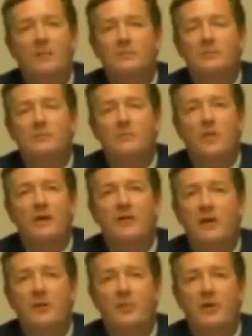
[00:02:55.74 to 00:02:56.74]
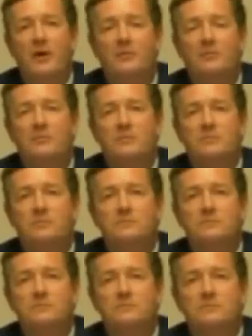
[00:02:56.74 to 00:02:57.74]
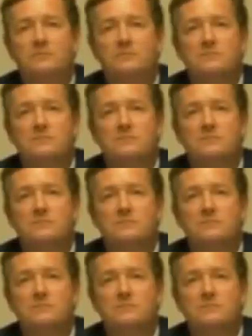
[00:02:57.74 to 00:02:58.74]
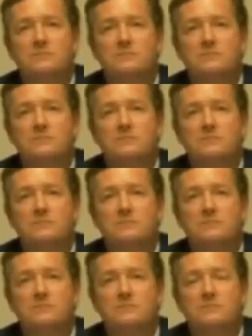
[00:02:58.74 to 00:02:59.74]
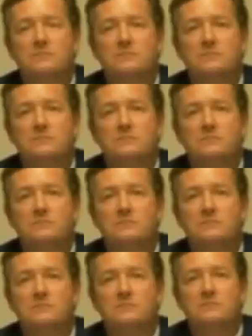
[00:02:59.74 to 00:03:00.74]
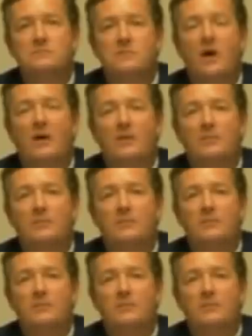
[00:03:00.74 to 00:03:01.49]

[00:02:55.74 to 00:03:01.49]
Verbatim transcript: allowed to illegally hack into phones to grab gossip. One person accused of